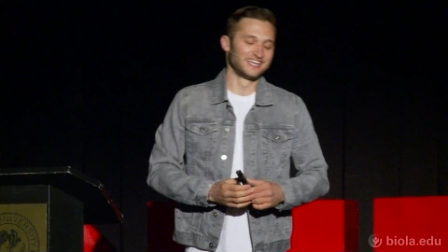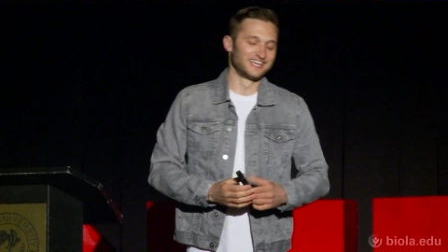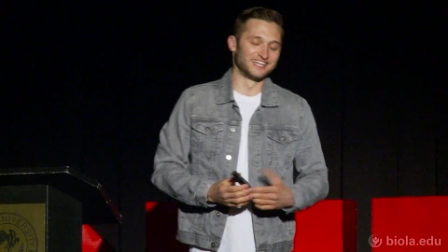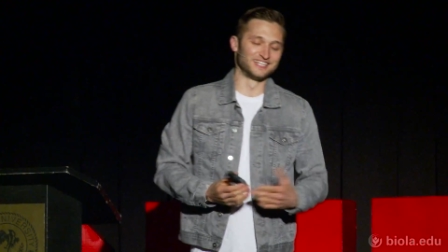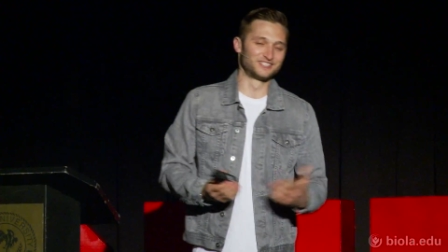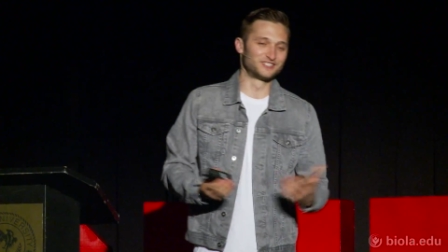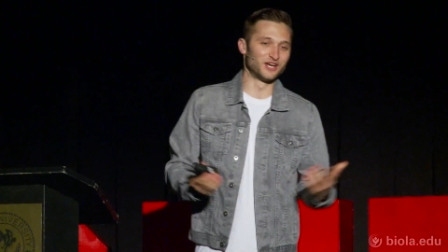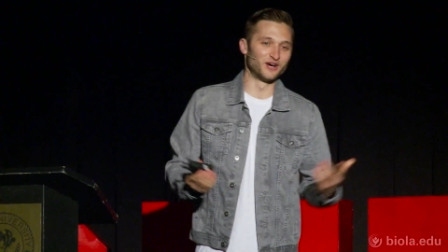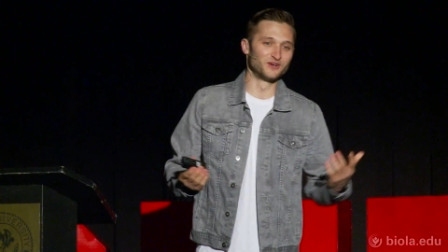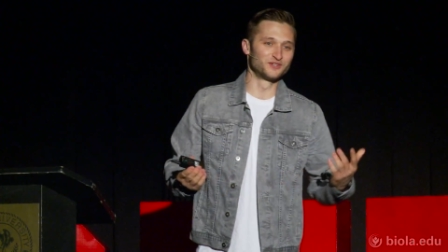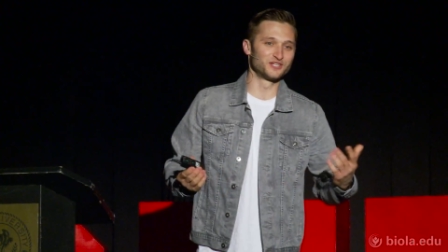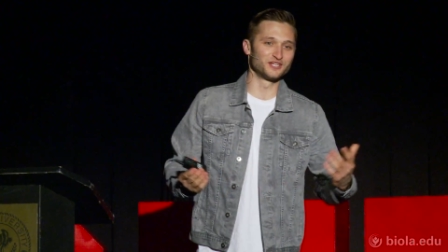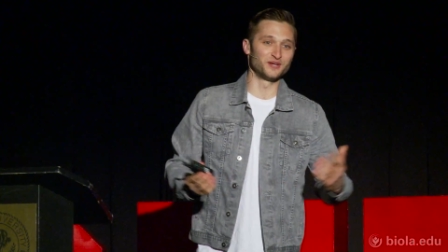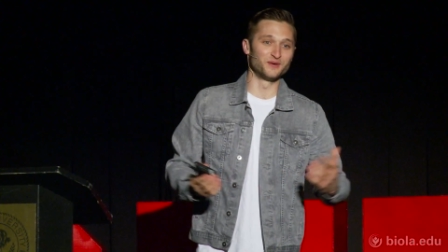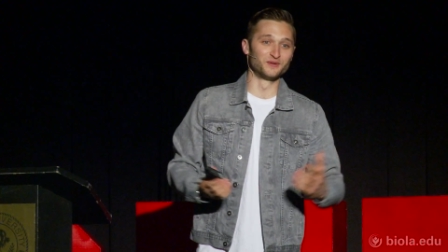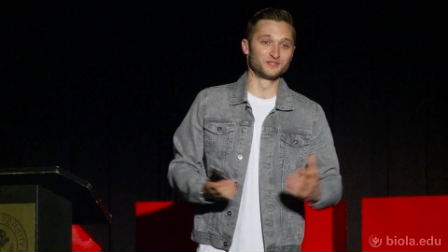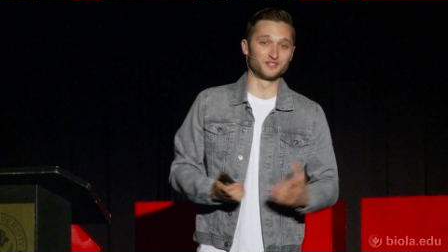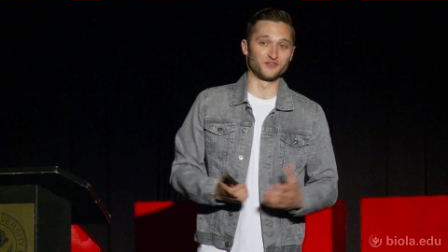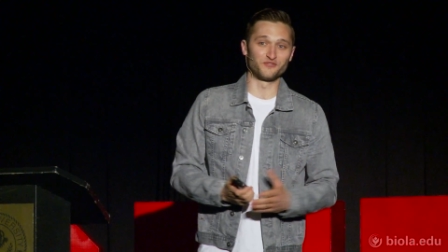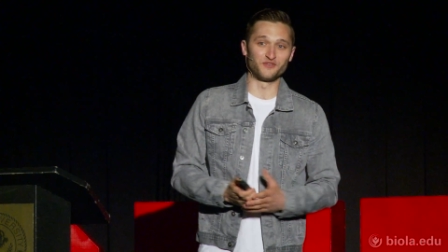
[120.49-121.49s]
And so it was, just, it
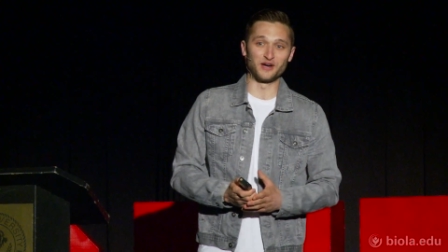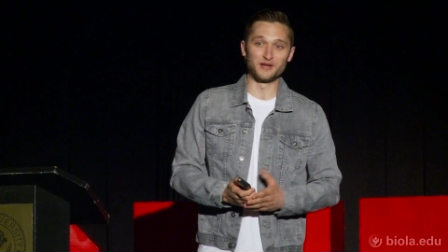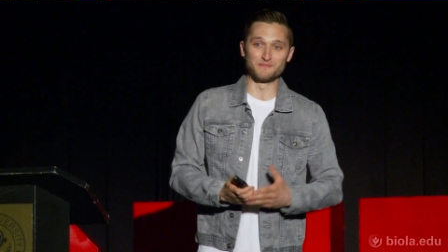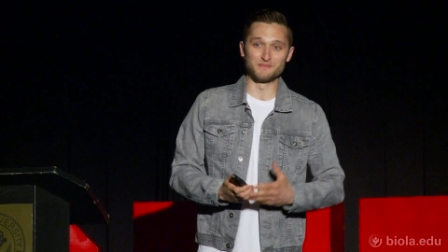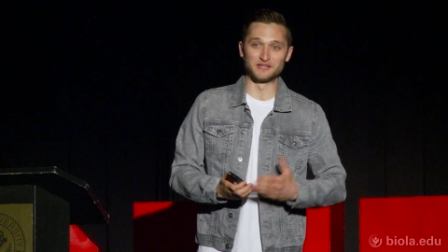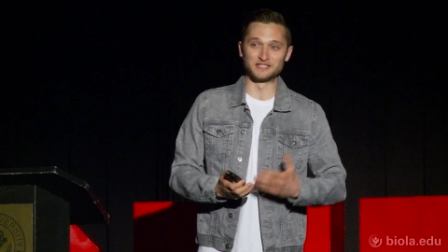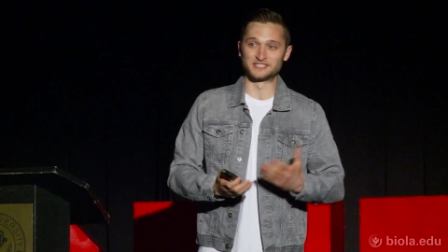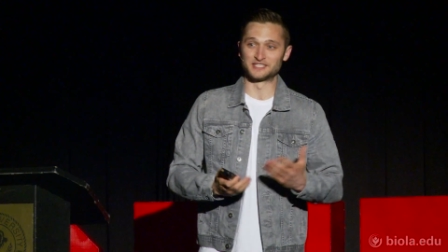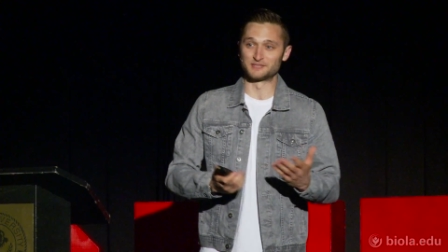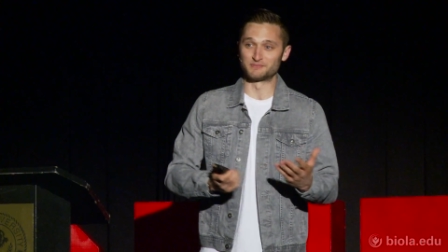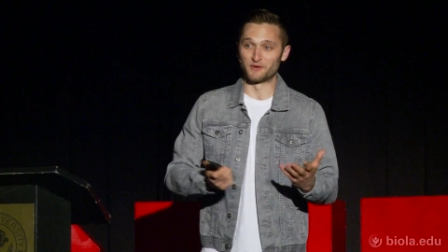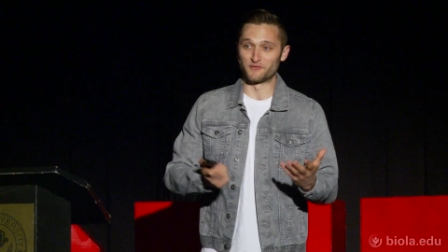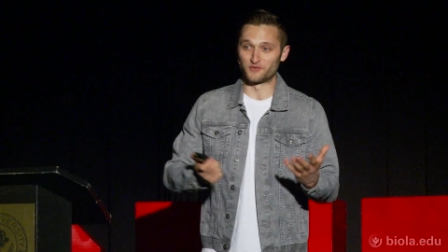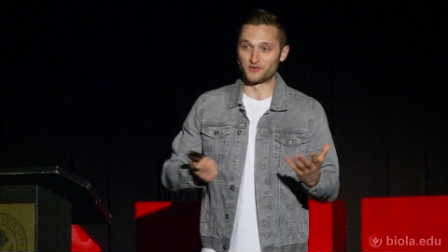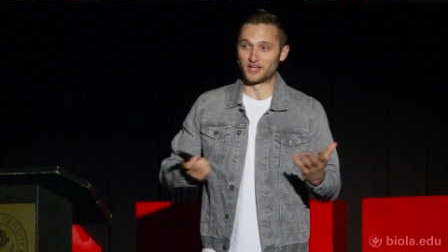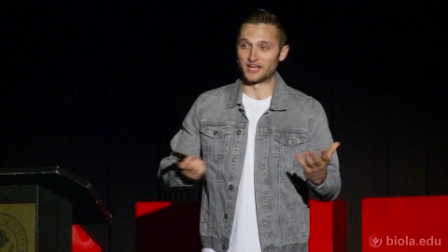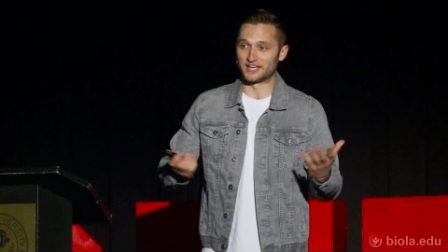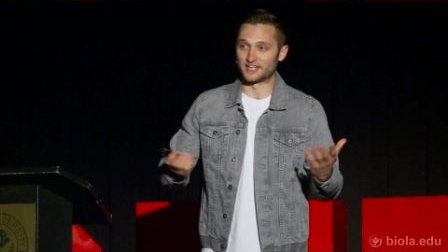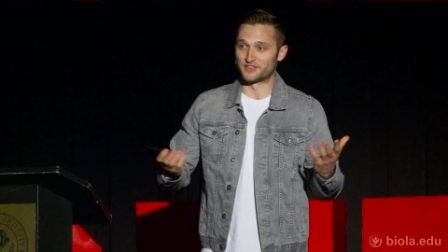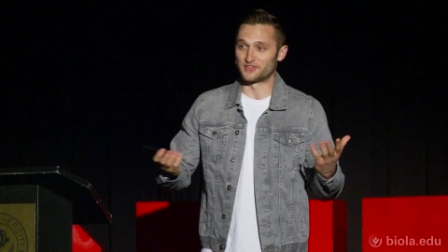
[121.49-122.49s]
was a fun business, but for
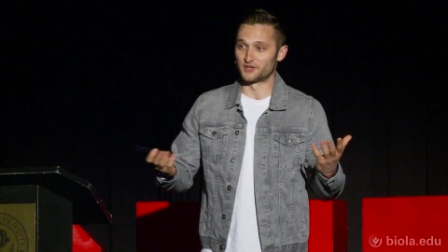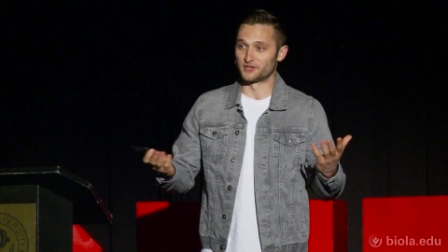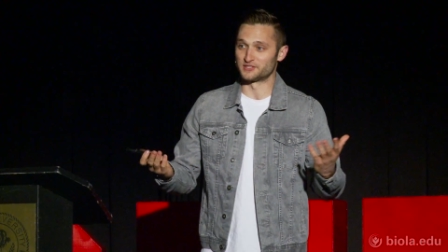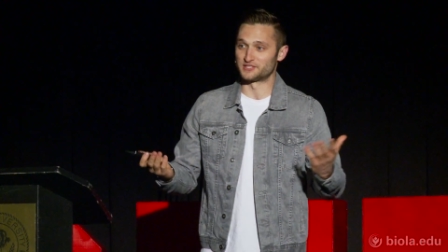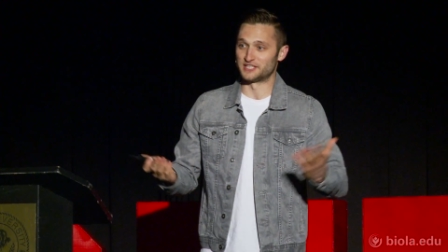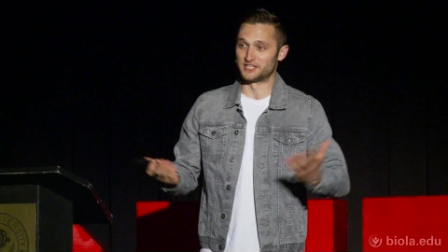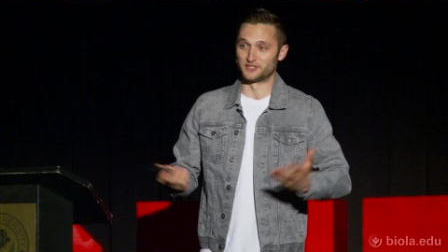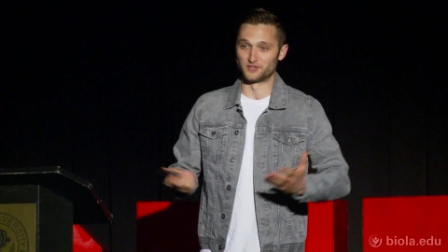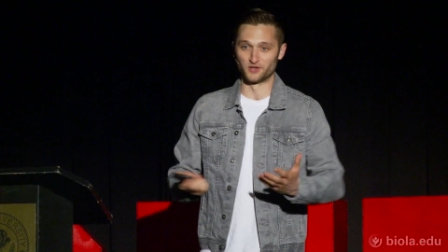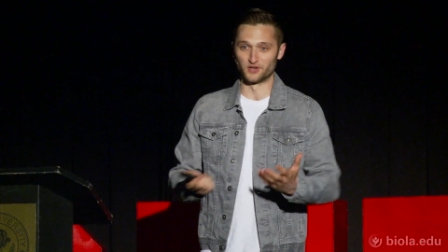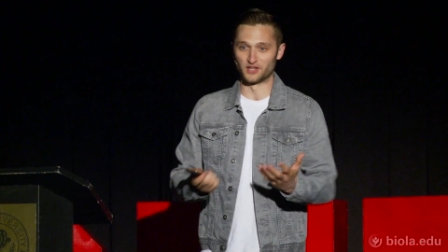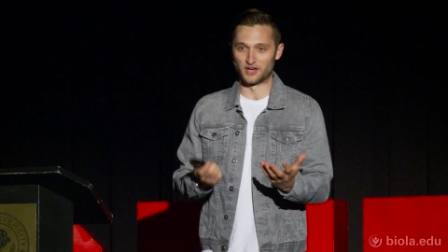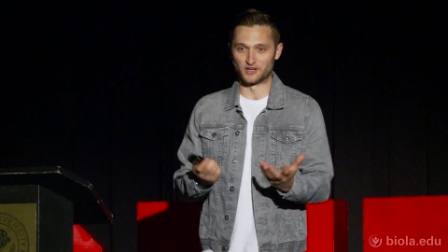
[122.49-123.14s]
like a thirteen-year-old,